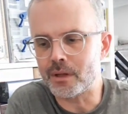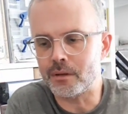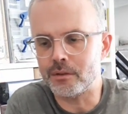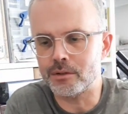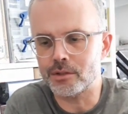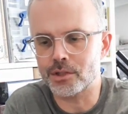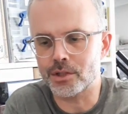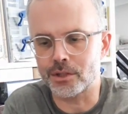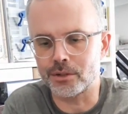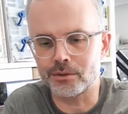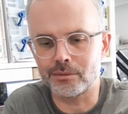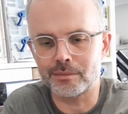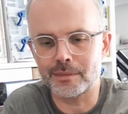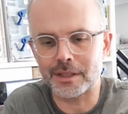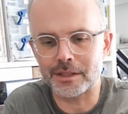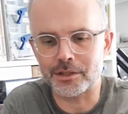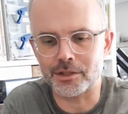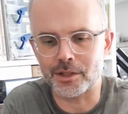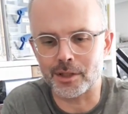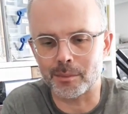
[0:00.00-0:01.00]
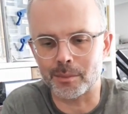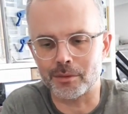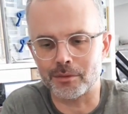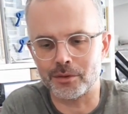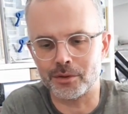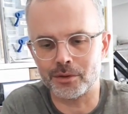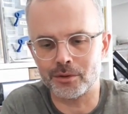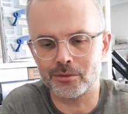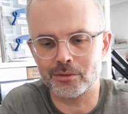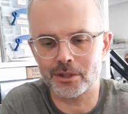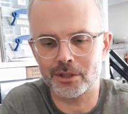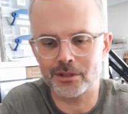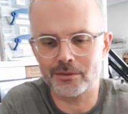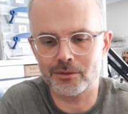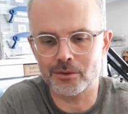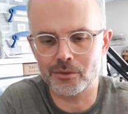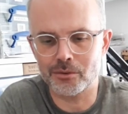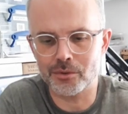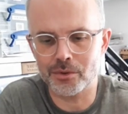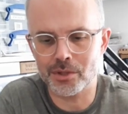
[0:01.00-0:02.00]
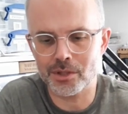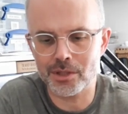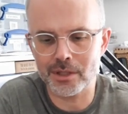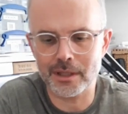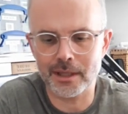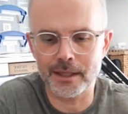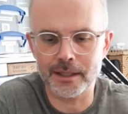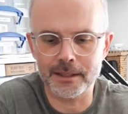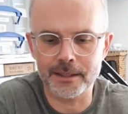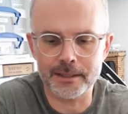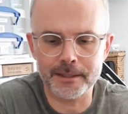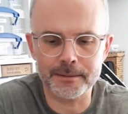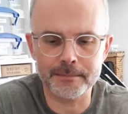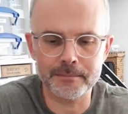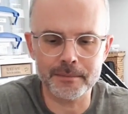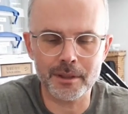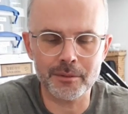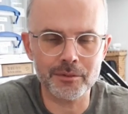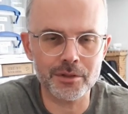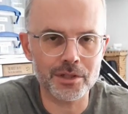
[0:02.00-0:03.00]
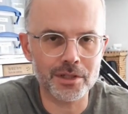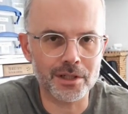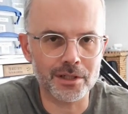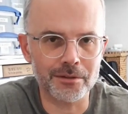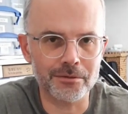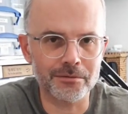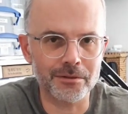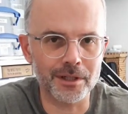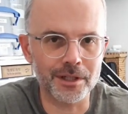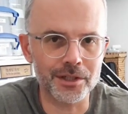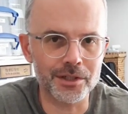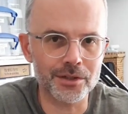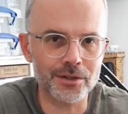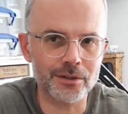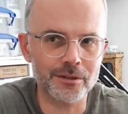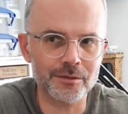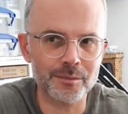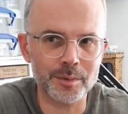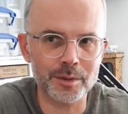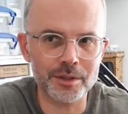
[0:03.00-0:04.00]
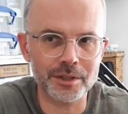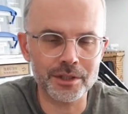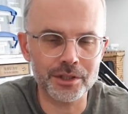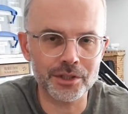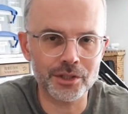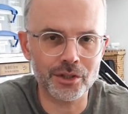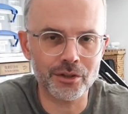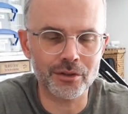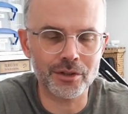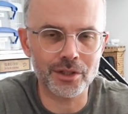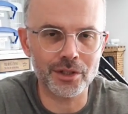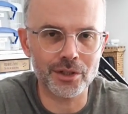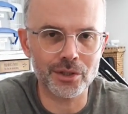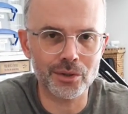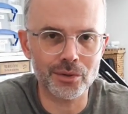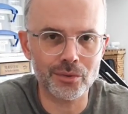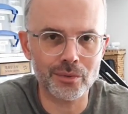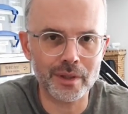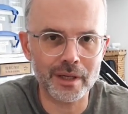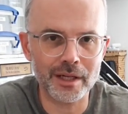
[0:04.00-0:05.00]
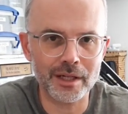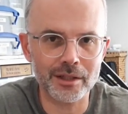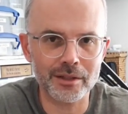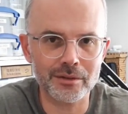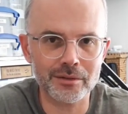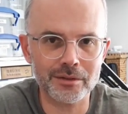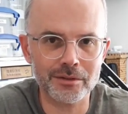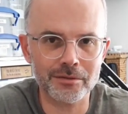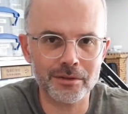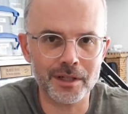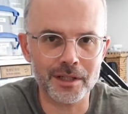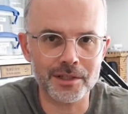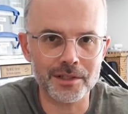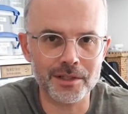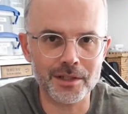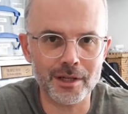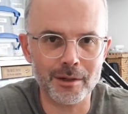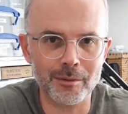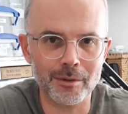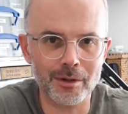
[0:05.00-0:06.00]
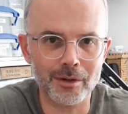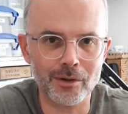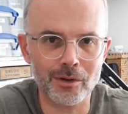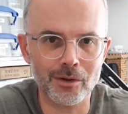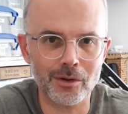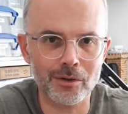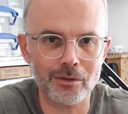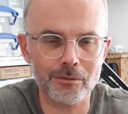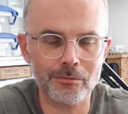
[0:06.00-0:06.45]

so that's a couple of new arrivals. Um, I'm just going to finish off by showing you how the figures are coming along